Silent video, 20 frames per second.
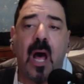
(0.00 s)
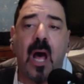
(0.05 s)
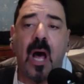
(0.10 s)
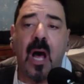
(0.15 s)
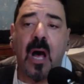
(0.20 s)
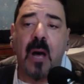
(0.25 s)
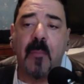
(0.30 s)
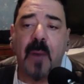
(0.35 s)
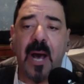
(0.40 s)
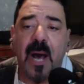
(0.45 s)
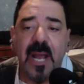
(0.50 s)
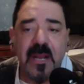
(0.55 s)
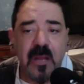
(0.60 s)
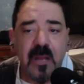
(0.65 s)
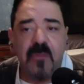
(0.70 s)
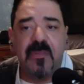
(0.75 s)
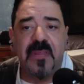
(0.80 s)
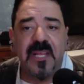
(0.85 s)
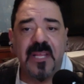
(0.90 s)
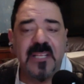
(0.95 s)
I
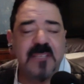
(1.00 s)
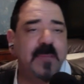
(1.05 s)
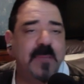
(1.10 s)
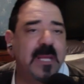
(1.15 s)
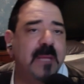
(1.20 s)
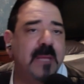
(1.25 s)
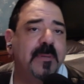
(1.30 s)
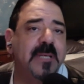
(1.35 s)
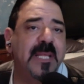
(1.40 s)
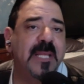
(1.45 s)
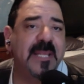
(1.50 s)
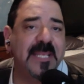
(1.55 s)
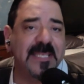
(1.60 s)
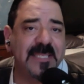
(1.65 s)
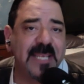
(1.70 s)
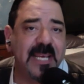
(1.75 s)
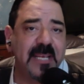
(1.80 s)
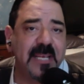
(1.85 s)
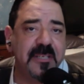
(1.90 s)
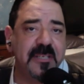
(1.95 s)
know these people at
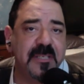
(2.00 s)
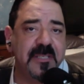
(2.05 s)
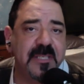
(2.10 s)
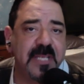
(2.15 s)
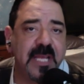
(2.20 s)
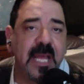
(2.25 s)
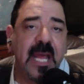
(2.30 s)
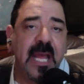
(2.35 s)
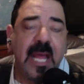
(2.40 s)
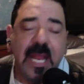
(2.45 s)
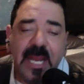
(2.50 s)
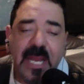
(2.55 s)
this agency.